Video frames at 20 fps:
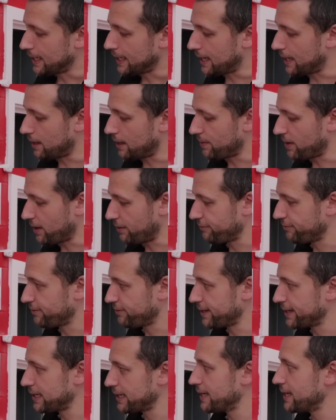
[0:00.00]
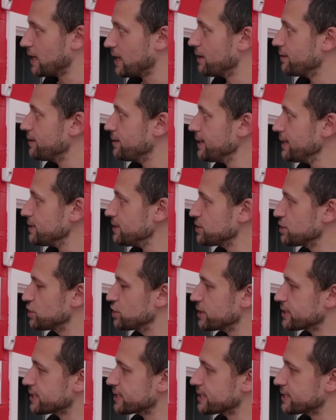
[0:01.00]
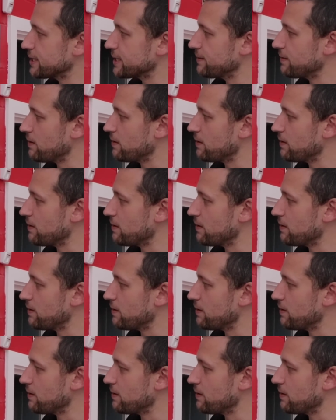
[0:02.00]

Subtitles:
And finally, I think it's just